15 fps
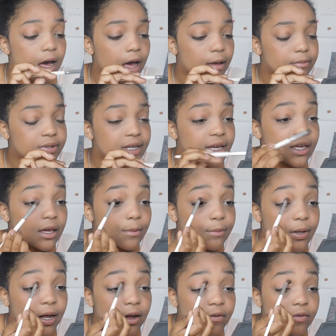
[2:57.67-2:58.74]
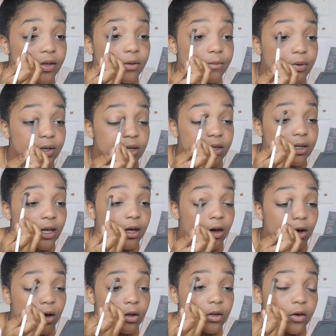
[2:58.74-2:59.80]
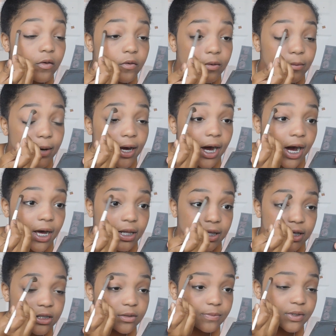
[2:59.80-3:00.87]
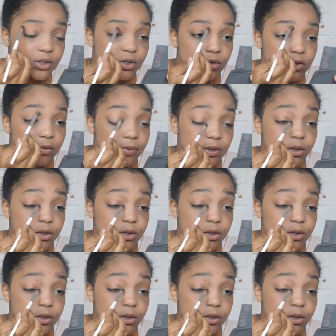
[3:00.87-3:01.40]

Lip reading: I'm taking Buff and putting that all over my eyelids, but you don't want to